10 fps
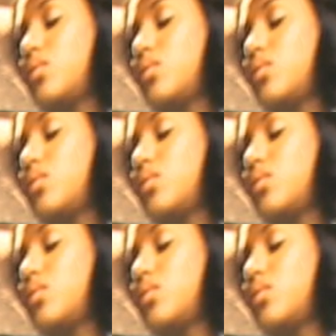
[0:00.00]

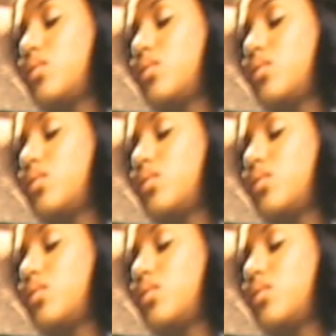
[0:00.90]

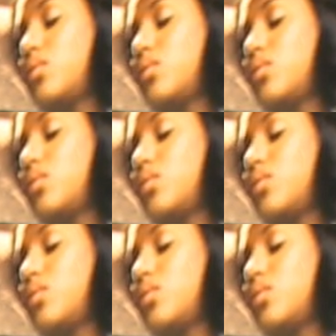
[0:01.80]

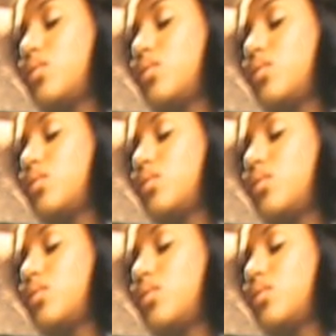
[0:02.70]

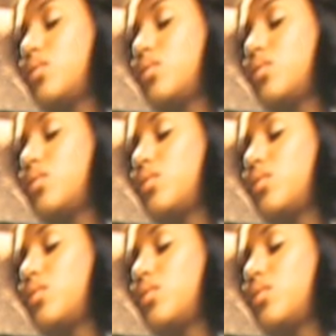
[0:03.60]

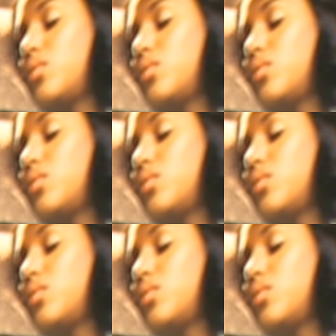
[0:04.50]
This person isn't speaking.